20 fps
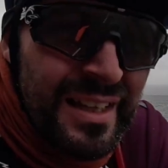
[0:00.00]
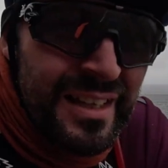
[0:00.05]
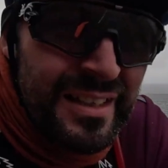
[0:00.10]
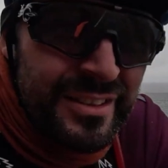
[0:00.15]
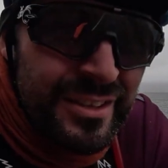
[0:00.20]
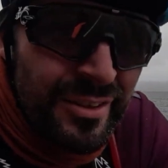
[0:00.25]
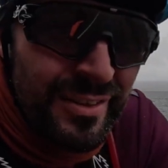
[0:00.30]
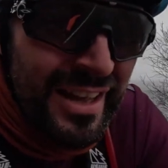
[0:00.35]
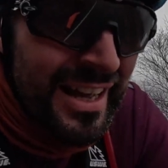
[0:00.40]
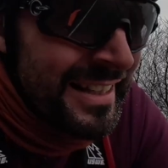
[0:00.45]

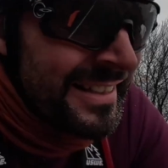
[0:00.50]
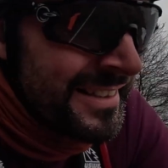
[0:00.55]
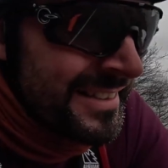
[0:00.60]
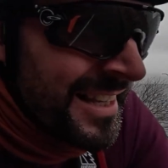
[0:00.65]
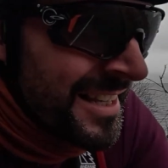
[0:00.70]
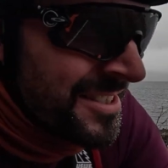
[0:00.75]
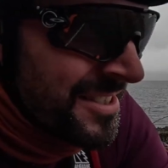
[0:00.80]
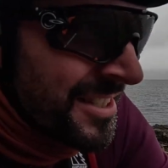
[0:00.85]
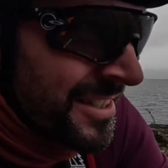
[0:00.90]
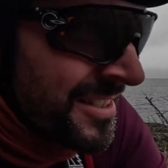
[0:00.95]
Now that in the
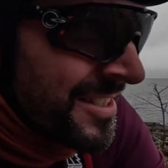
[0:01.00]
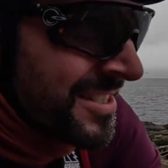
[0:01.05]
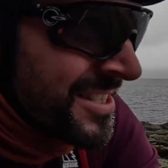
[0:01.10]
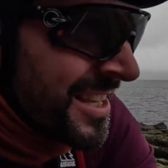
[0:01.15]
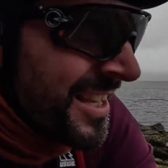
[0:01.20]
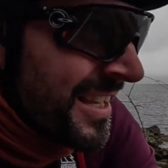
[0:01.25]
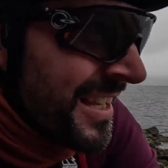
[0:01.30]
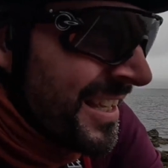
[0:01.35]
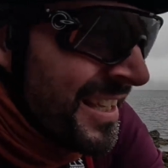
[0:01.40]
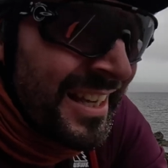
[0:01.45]
distance
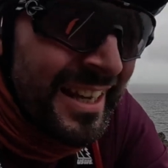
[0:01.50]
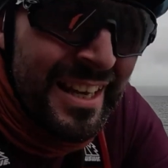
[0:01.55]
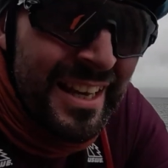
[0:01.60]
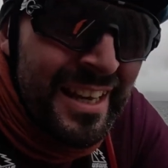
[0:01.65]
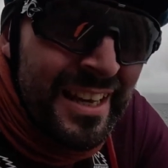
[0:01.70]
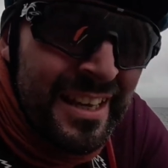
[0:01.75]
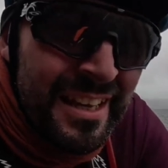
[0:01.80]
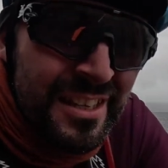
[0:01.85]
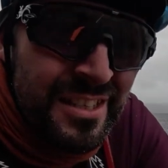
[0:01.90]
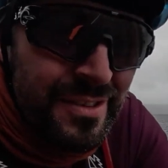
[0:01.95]

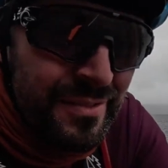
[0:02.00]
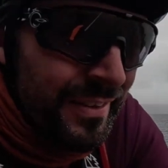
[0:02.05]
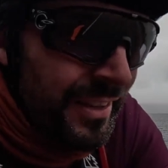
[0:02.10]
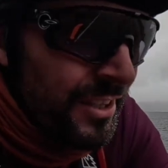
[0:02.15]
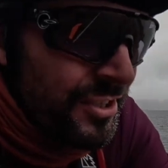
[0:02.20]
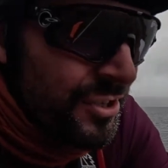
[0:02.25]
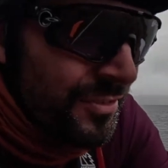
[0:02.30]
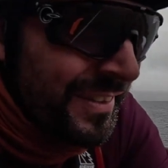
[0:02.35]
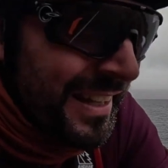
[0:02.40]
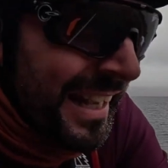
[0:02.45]
is the
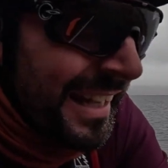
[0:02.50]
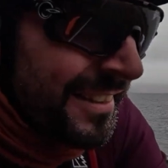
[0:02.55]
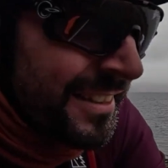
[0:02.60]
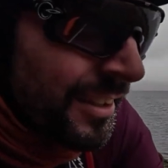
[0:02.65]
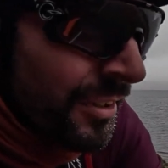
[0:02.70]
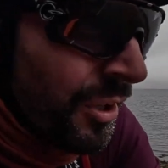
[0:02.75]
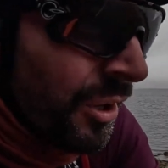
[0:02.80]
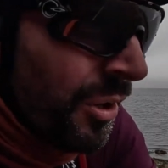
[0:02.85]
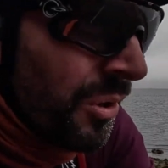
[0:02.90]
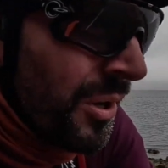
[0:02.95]
village of
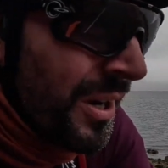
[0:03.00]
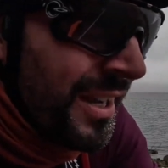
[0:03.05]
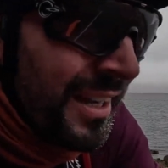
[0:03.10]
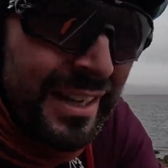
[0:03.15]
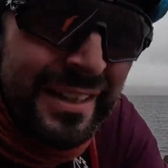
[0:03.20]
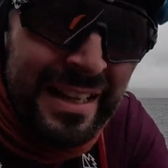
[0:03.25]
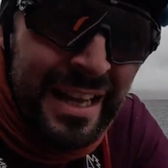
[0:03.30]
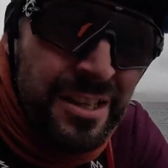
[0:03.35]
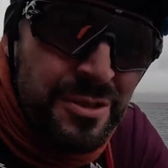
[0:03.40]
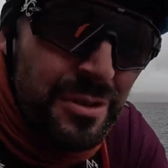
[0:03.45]
Catacol,
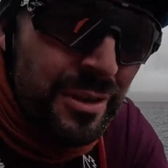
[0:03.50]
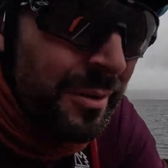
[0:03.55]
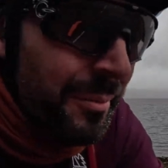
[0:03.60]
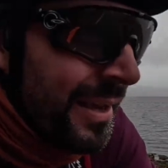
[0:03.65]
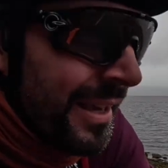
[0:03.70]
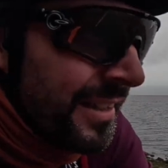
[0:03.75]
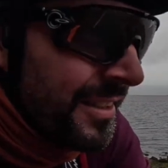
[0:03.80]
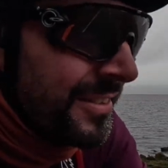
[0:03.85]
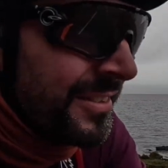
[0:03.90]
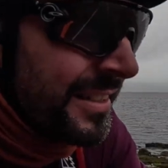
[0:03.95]
and that's where I'm
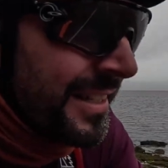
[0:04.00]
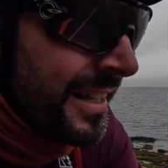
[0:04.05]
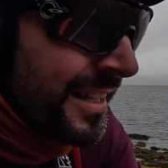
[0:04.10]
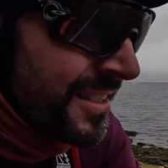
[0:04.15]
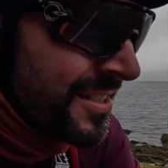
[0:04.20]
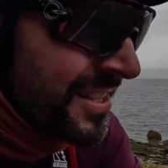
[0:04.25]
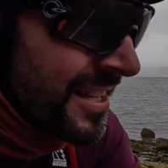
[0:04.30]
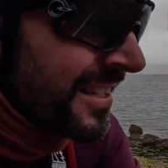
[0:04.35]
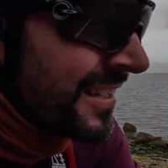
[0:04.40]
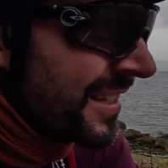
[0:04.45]
headed to next.